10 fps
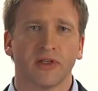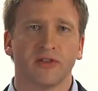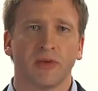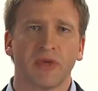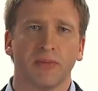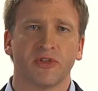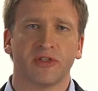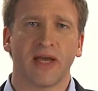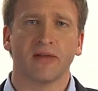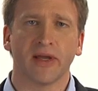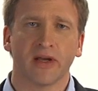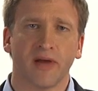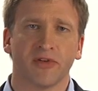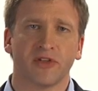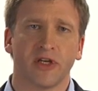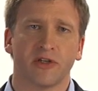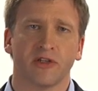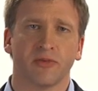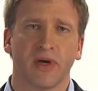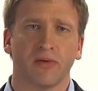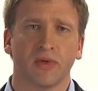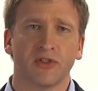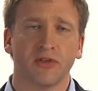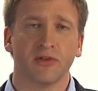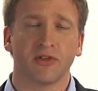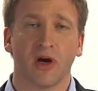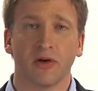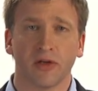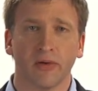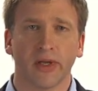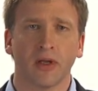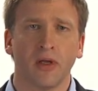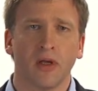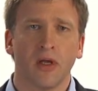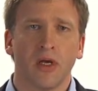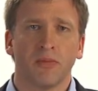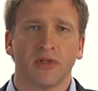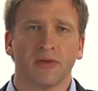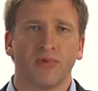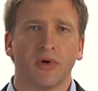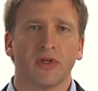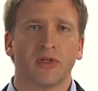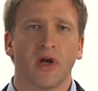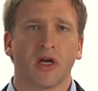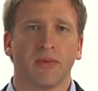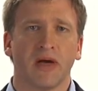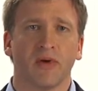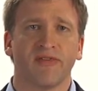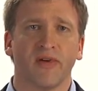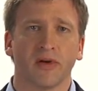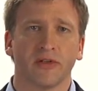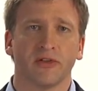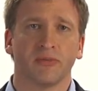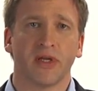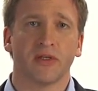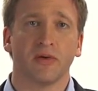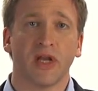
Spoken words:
can sometimes sound like conversations about what students aren't doing, but it's important to talk about what focus is meant to